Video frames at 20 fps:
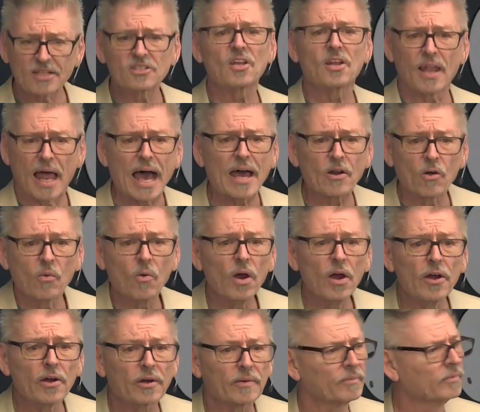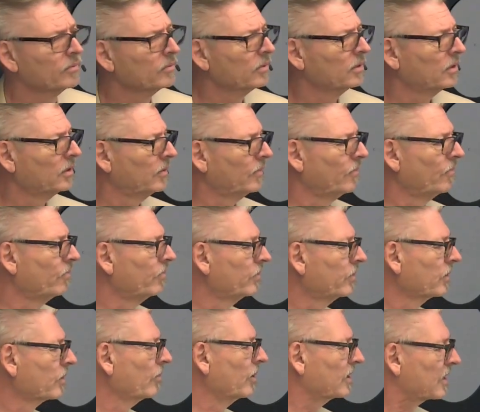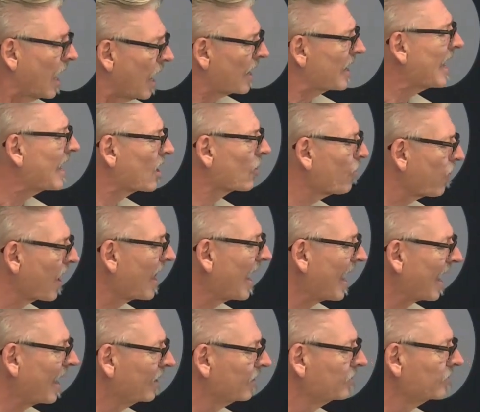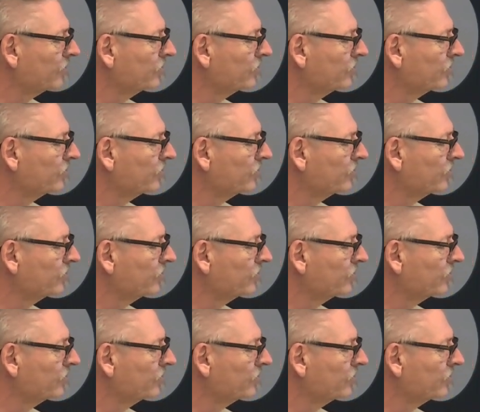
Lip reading: a lot of work. But God had a plan.